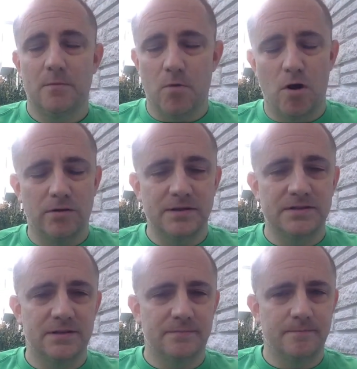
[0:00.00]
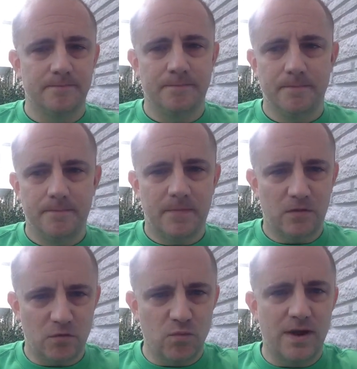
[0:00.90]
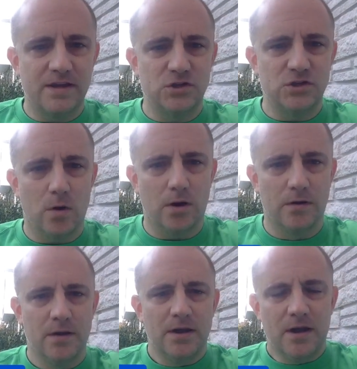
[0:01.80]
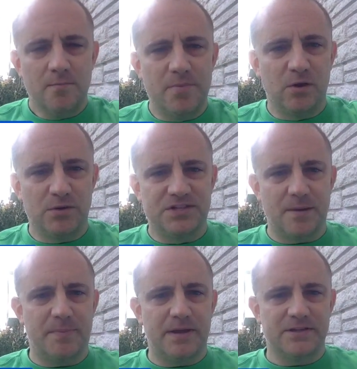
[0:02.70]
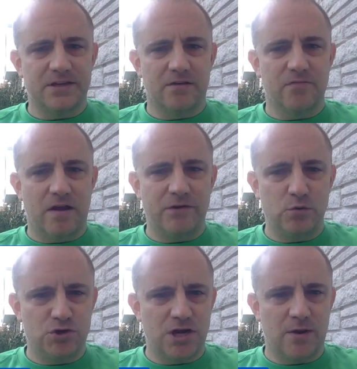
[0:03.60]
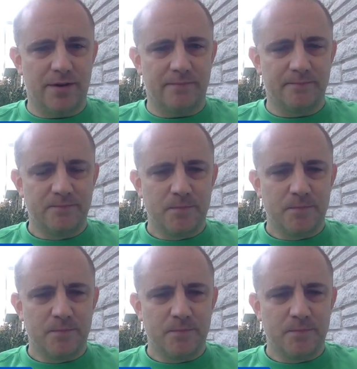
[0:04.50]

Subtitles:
Marlins and the Rays, who are big recipients of revenue sharing,